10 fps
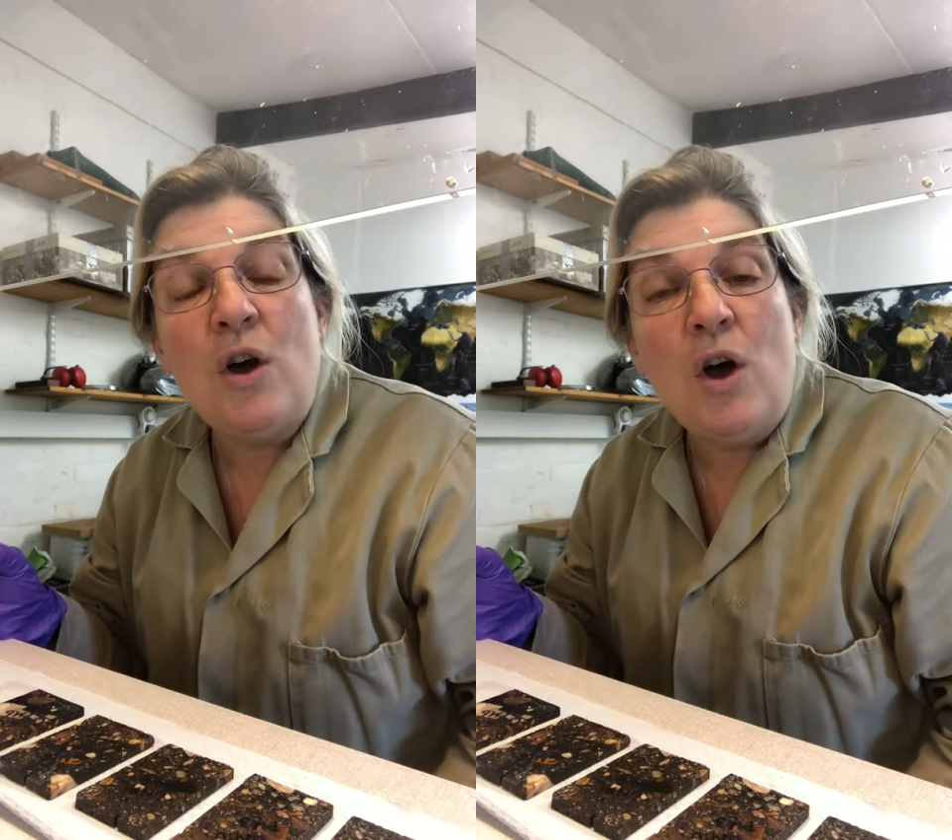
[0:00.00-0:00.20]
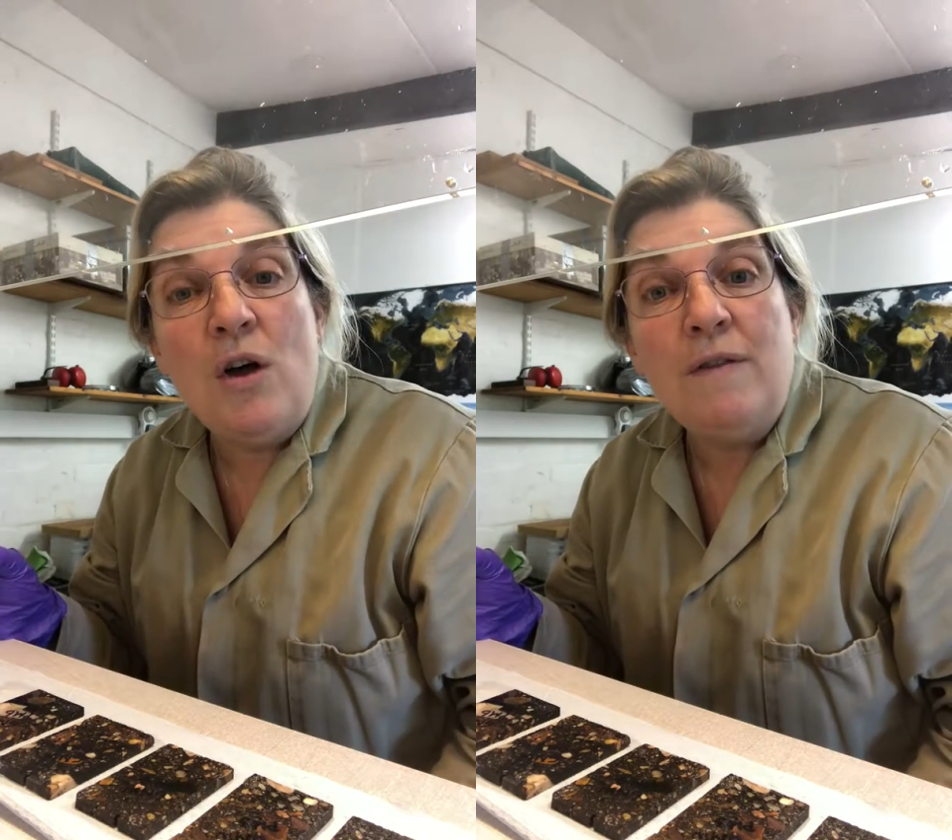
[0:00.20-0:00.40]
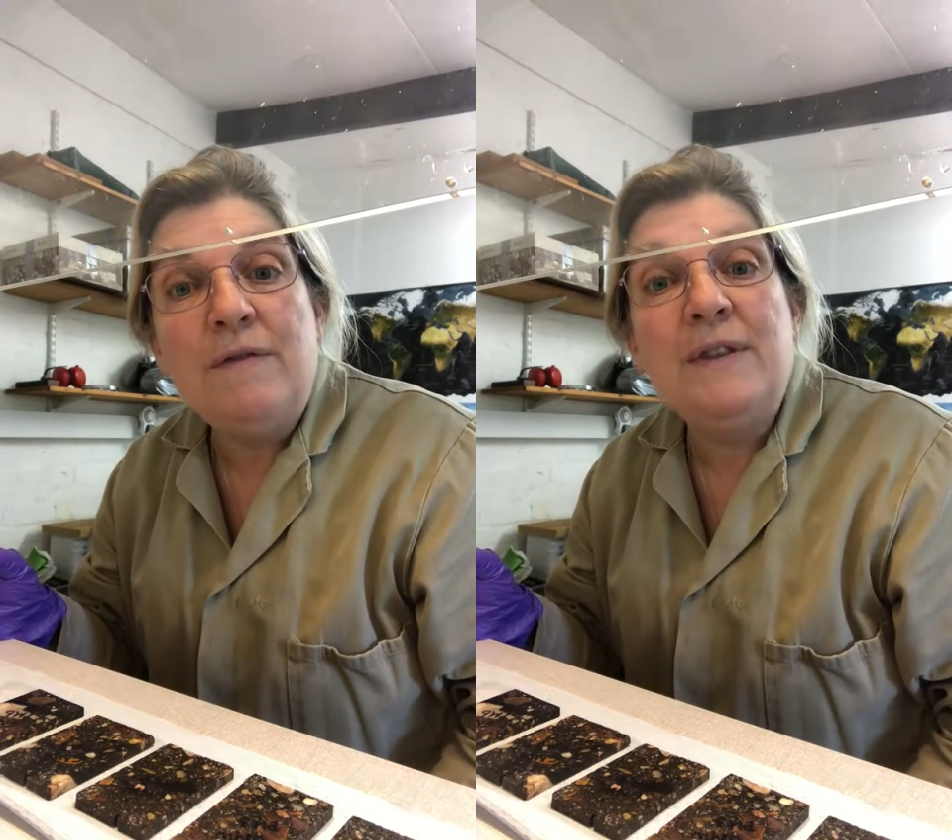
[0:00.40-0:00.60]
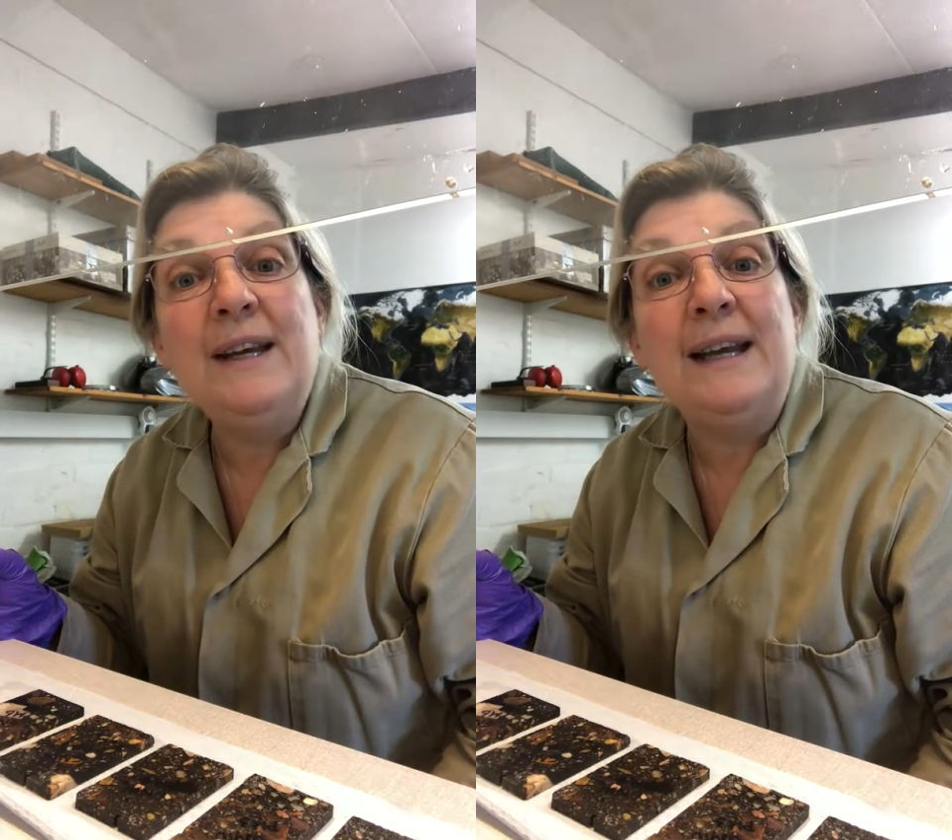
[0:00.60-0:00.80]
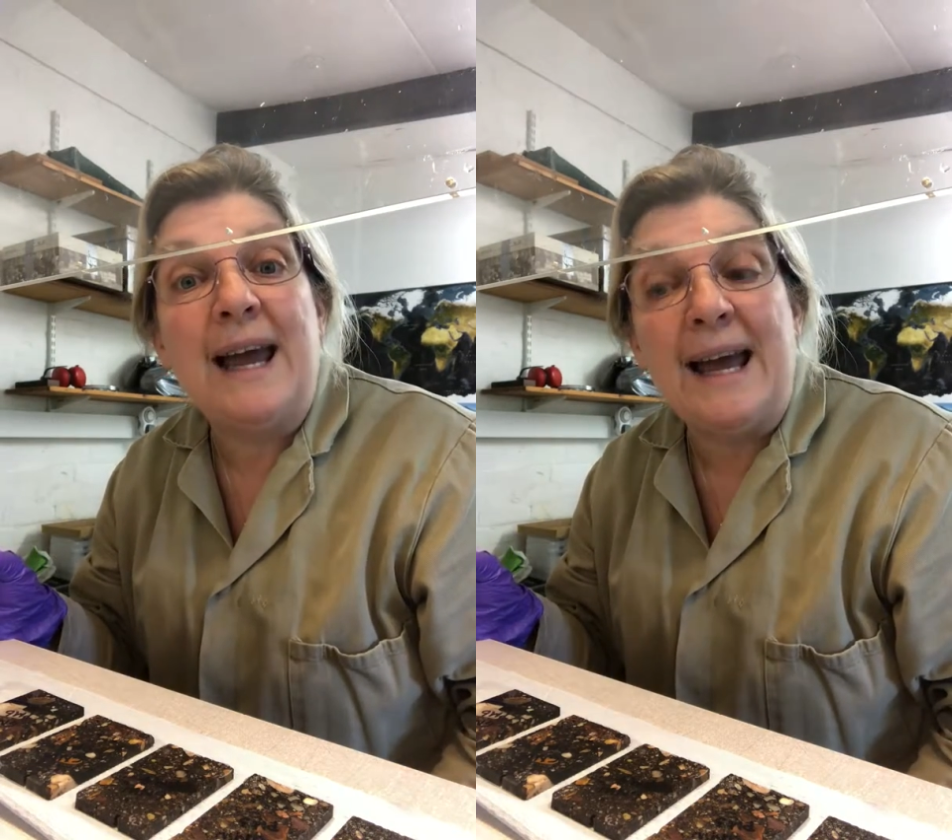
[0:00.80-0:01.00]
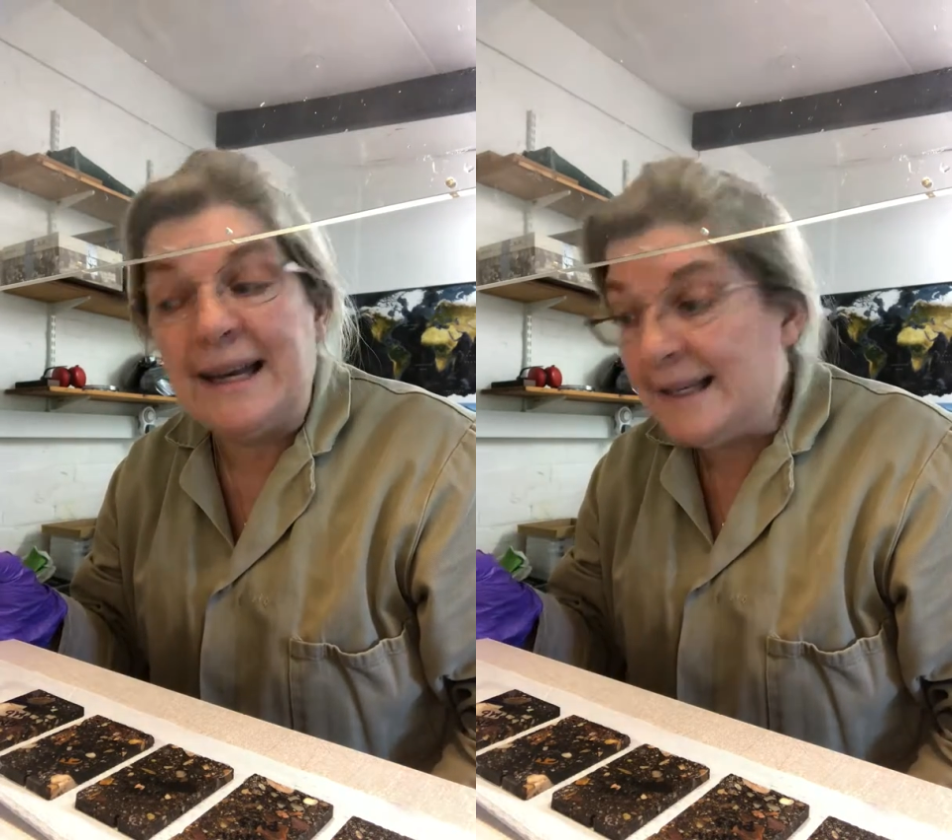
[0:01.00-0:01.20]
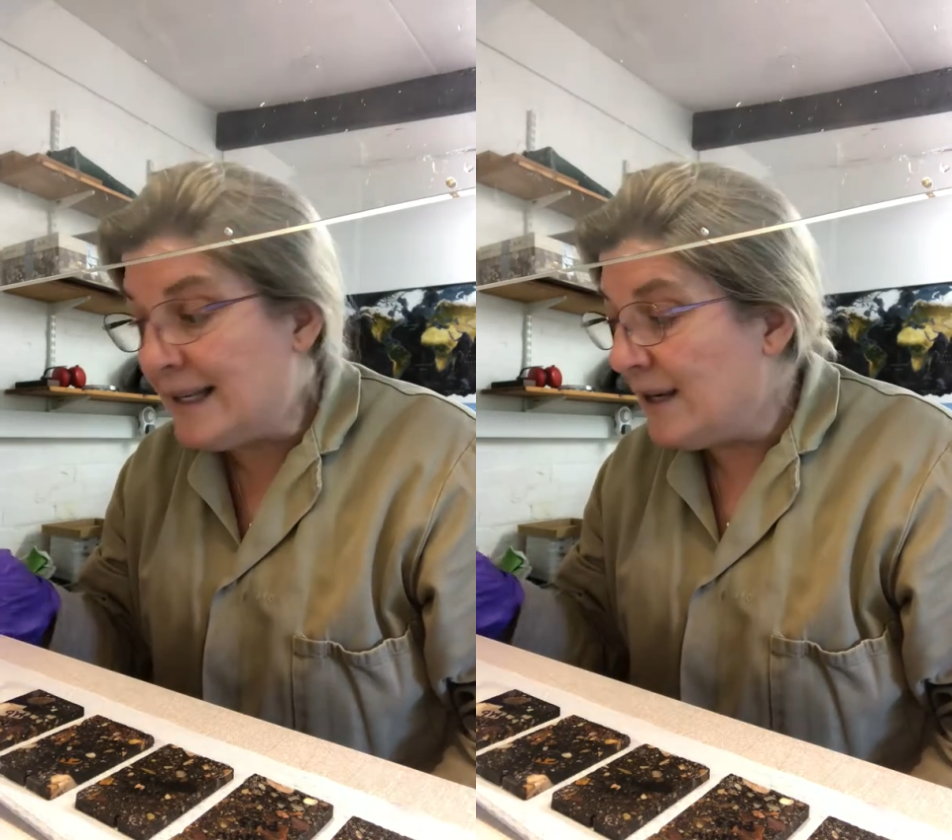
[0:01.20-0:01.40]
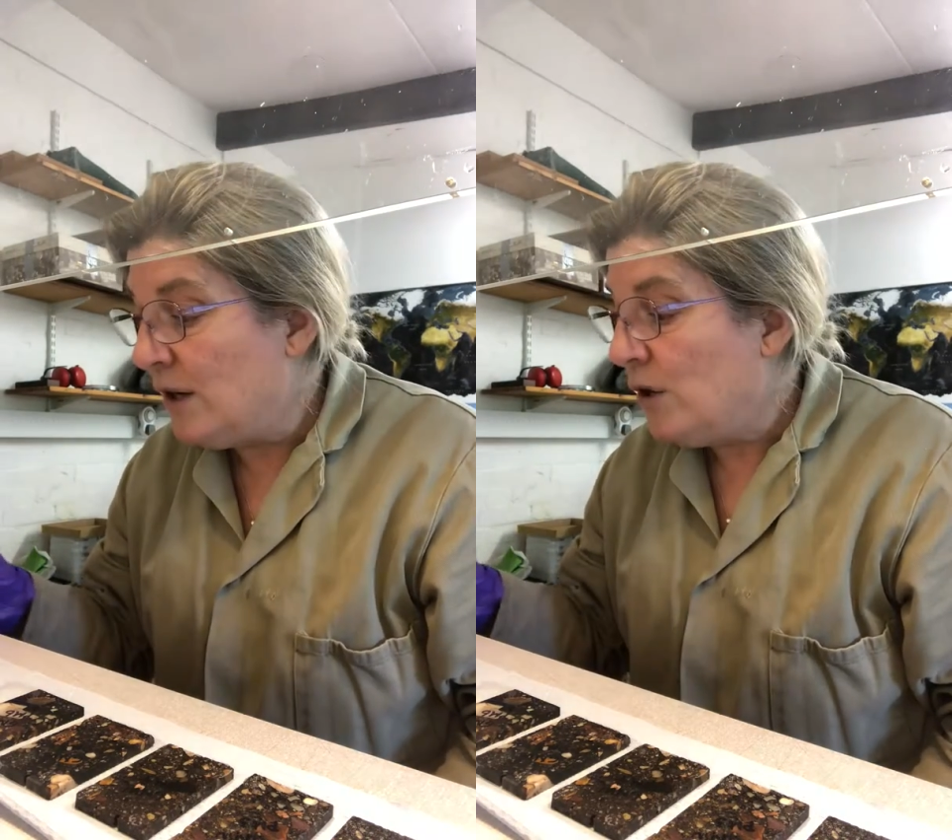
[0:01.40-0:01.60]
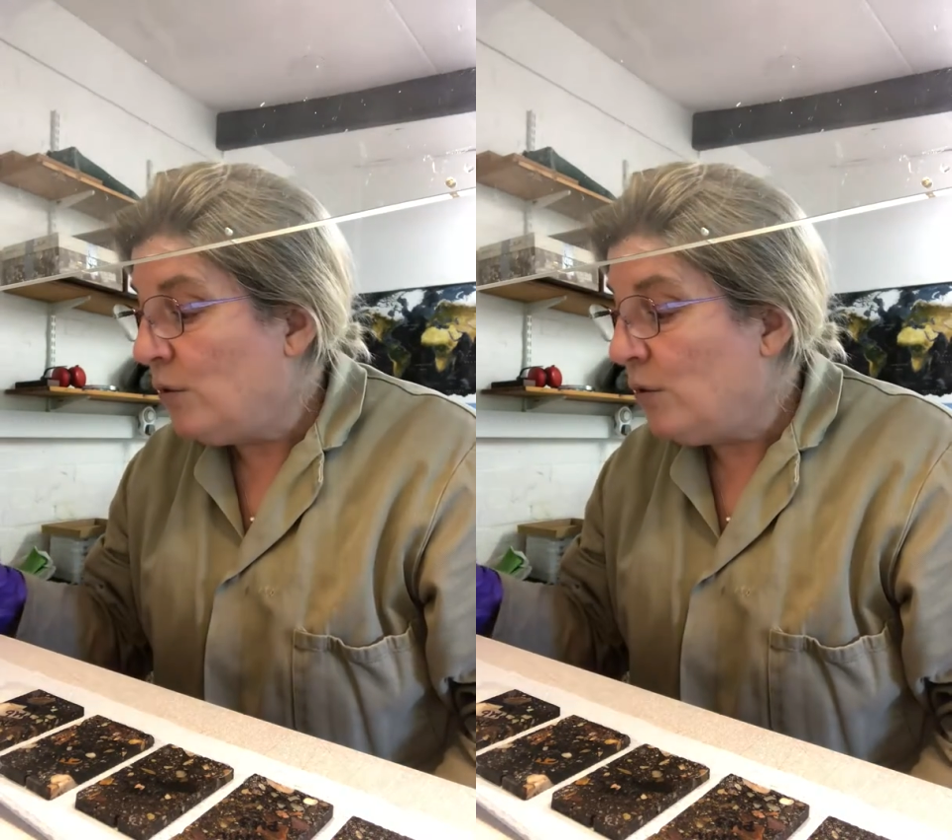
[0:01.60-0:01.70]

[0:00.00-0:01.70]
off the glass